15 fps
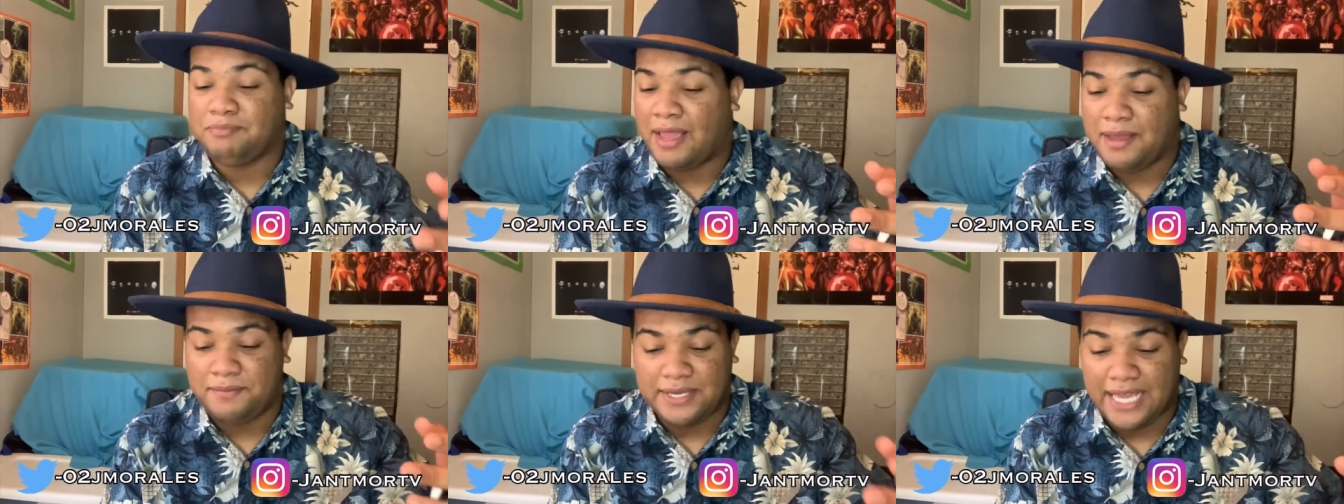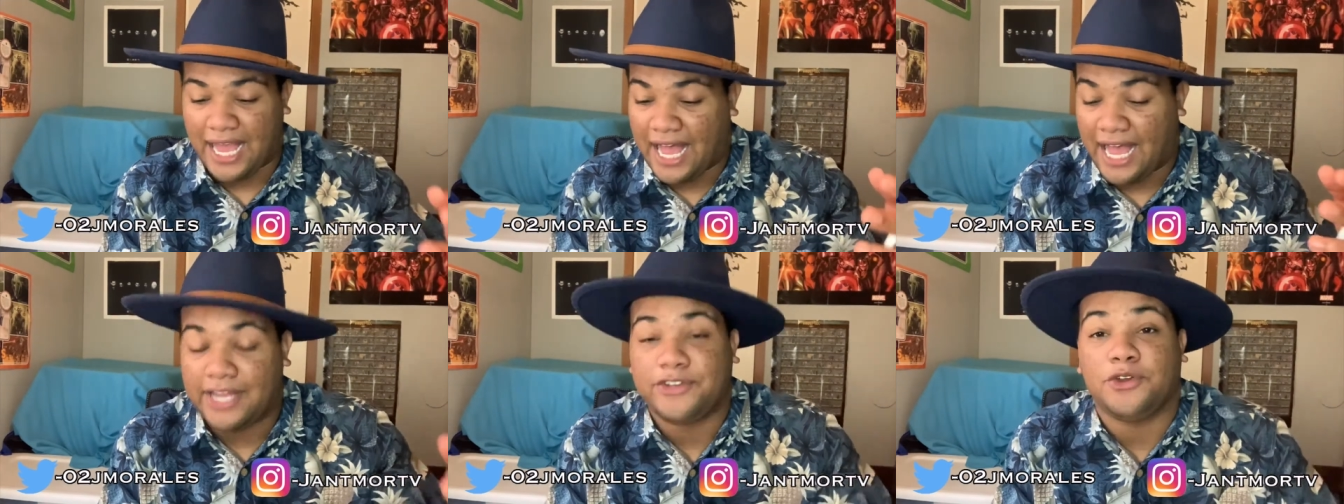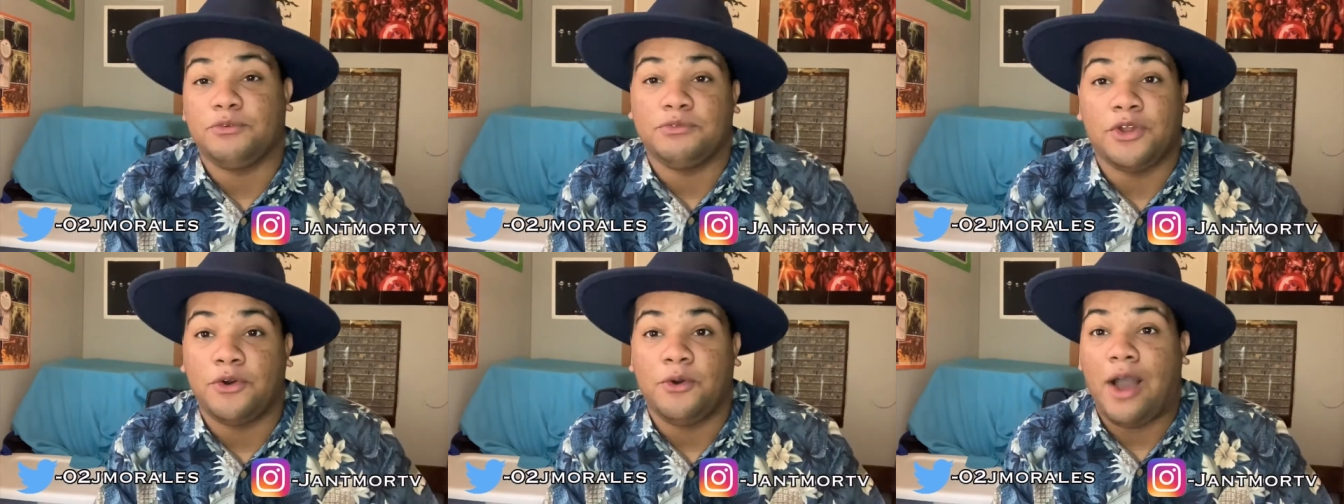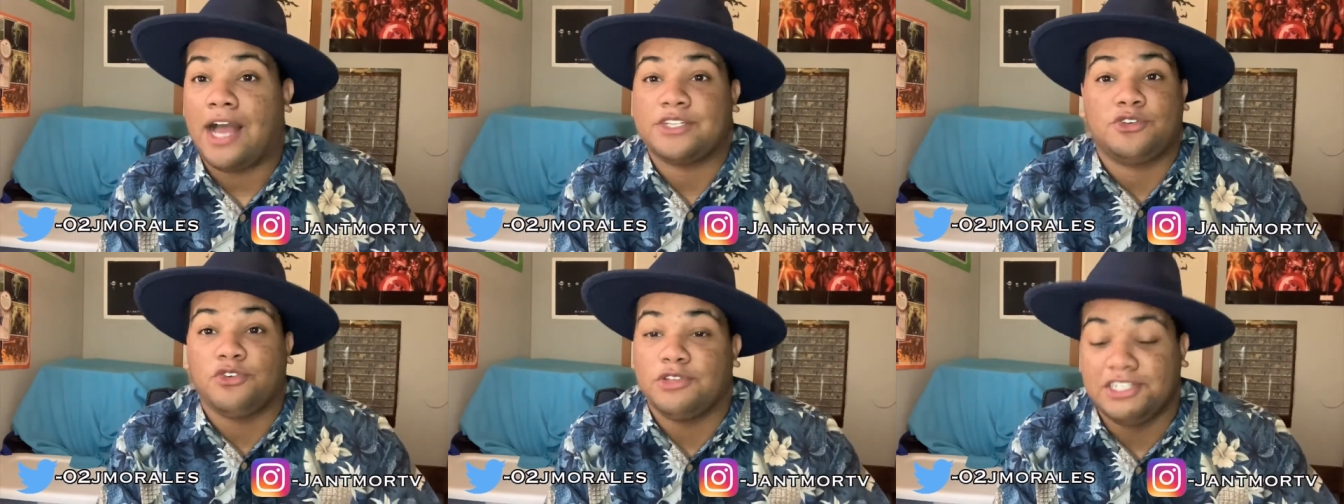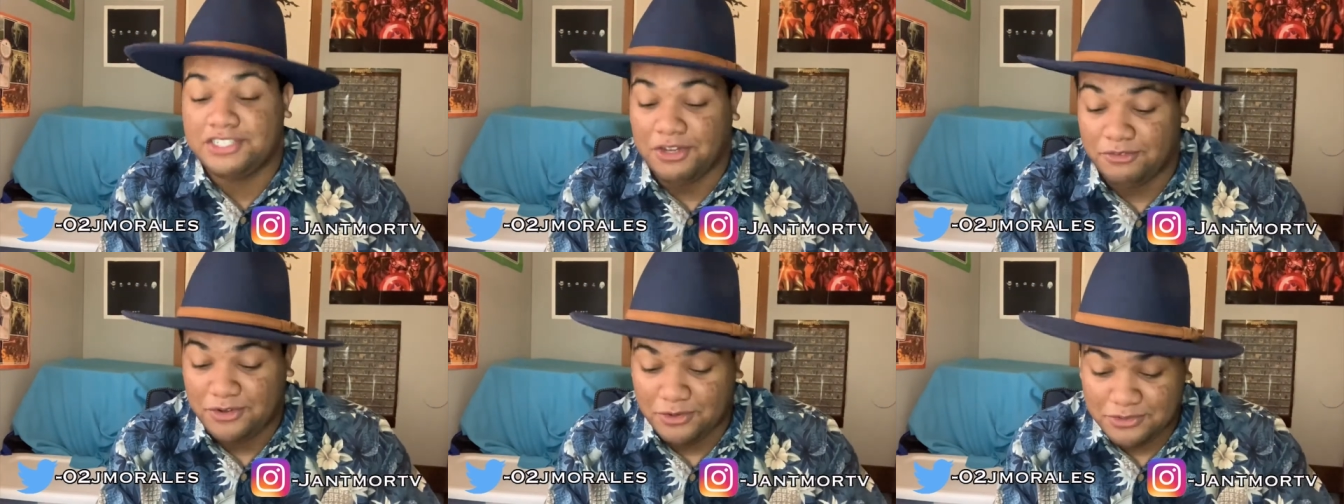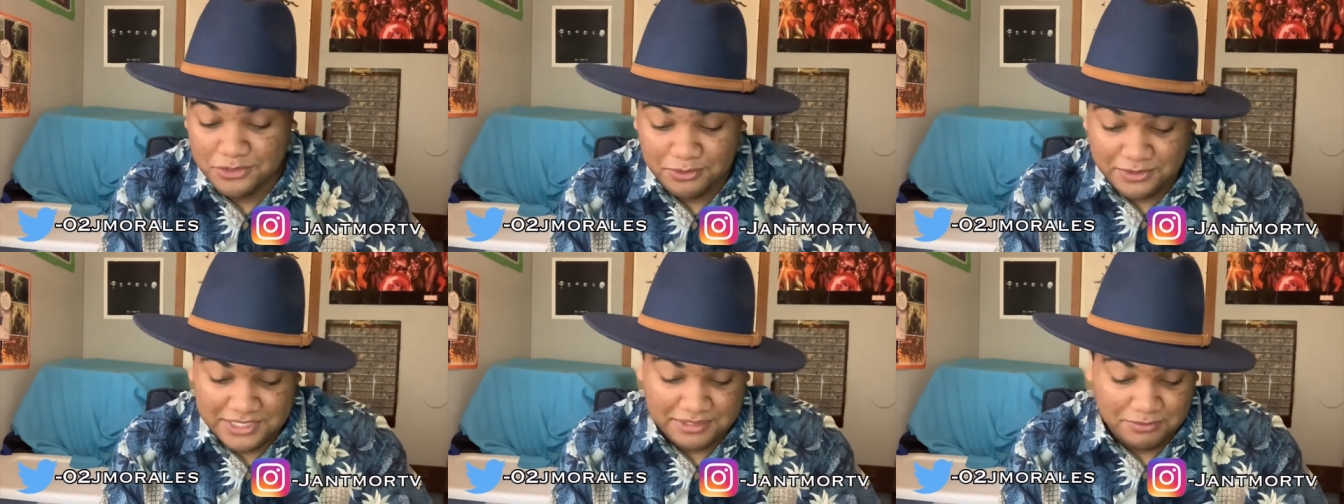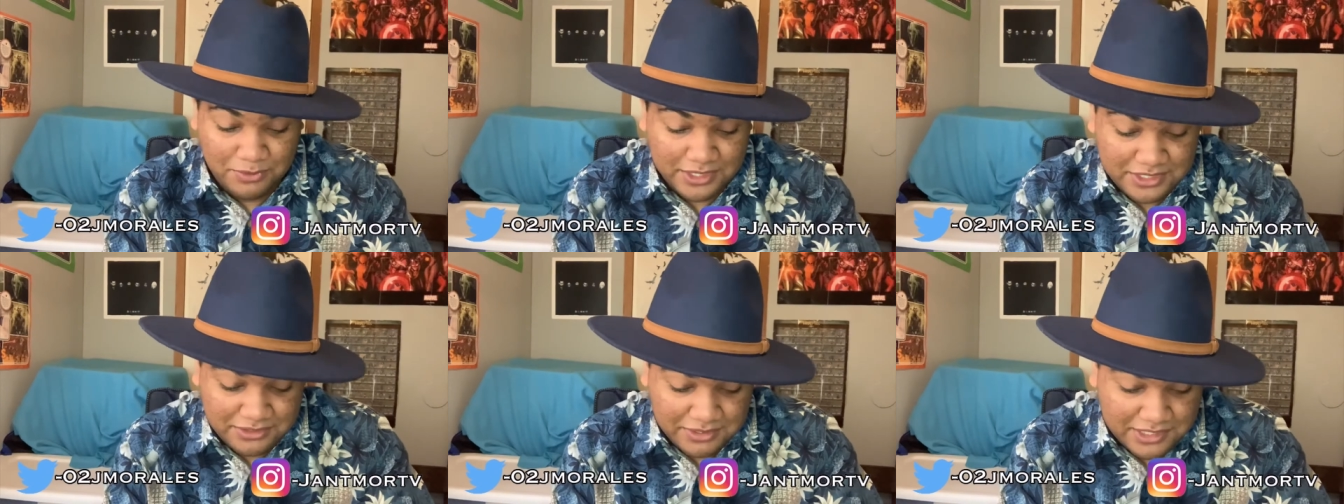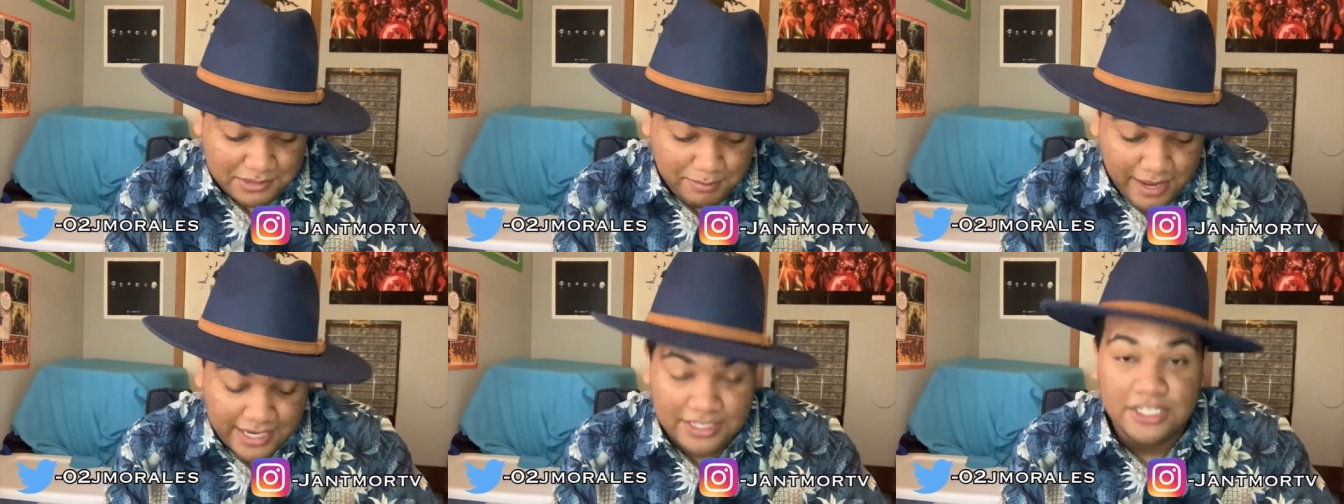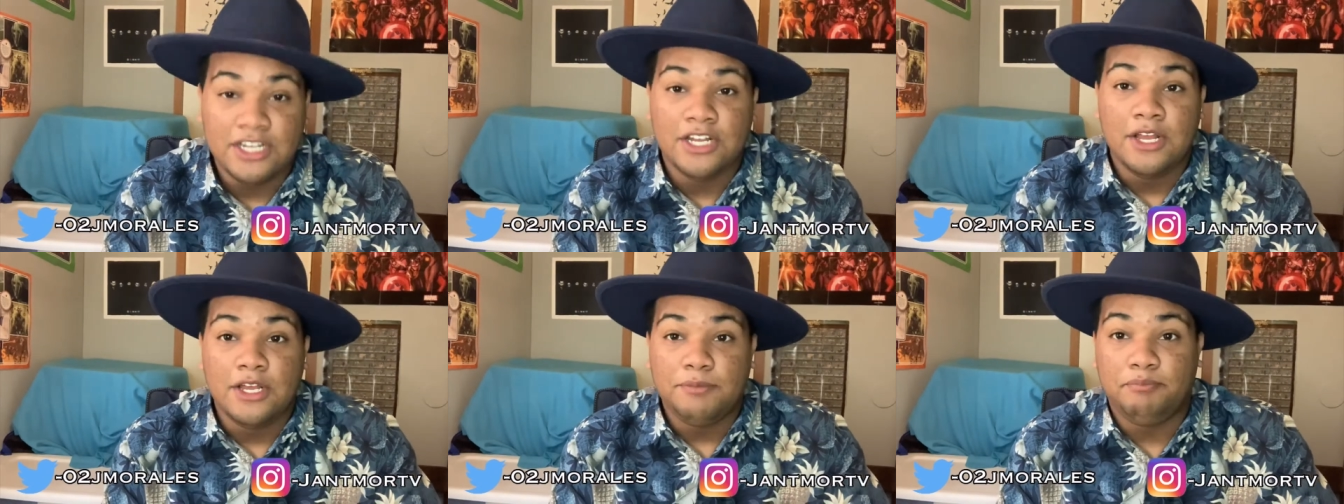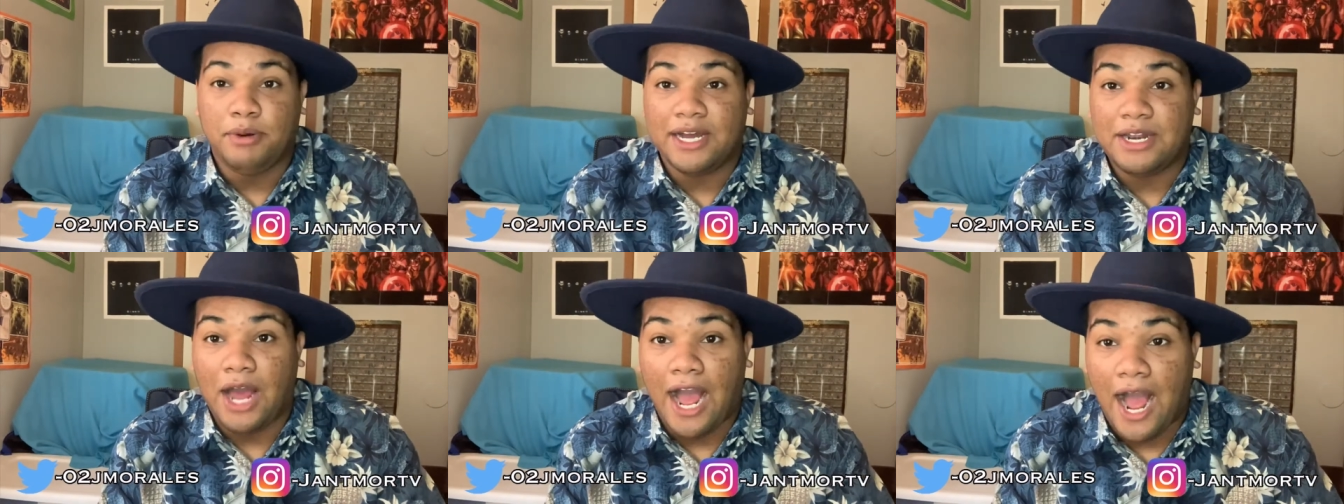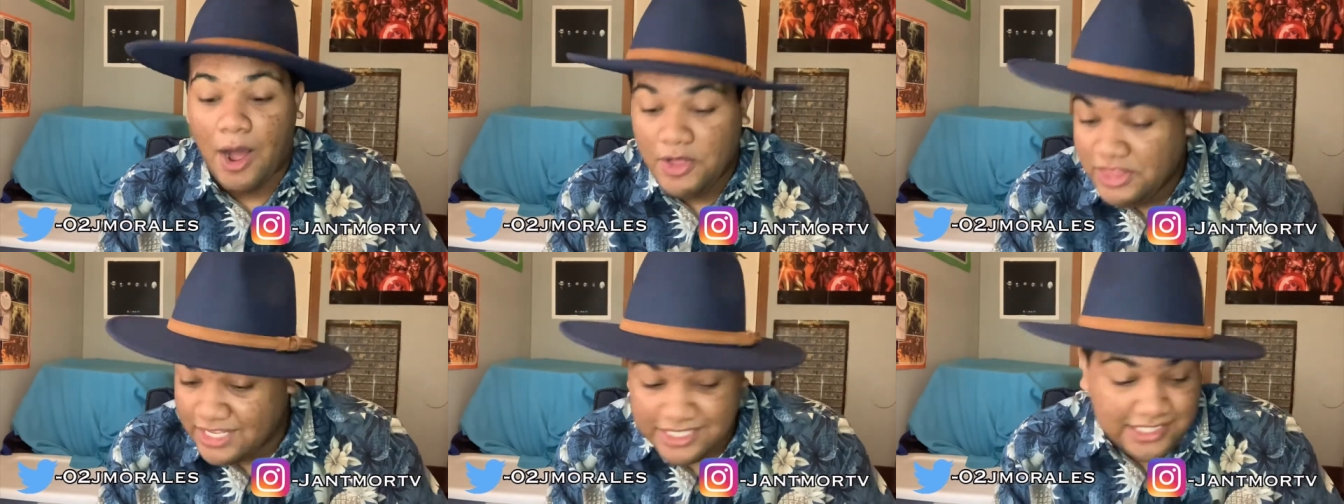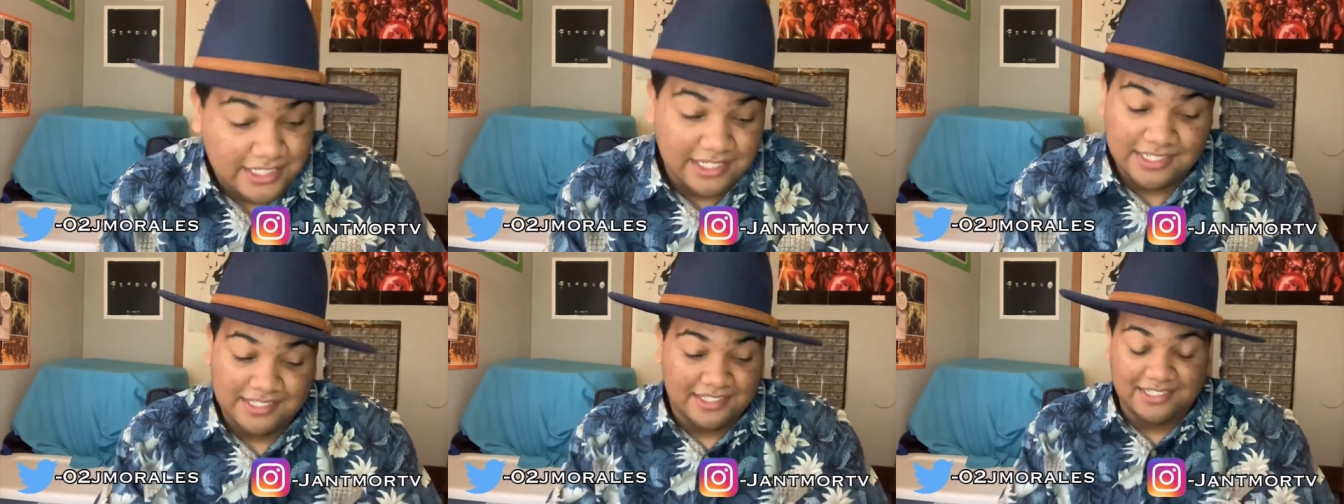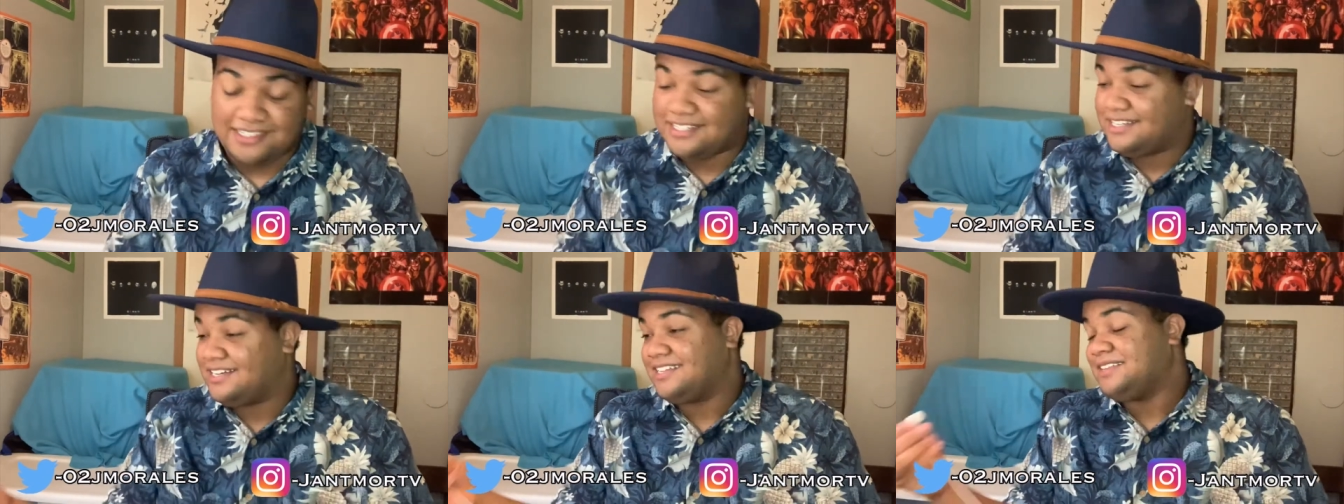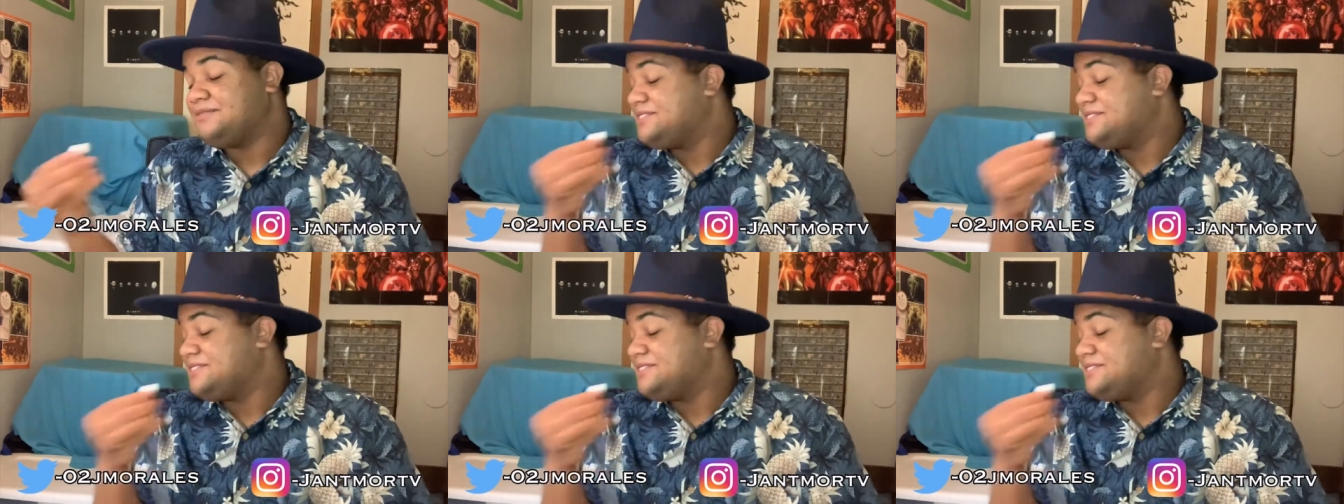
Maybe, I don't know. I truly don't know to what, what to expect, but let's just, let me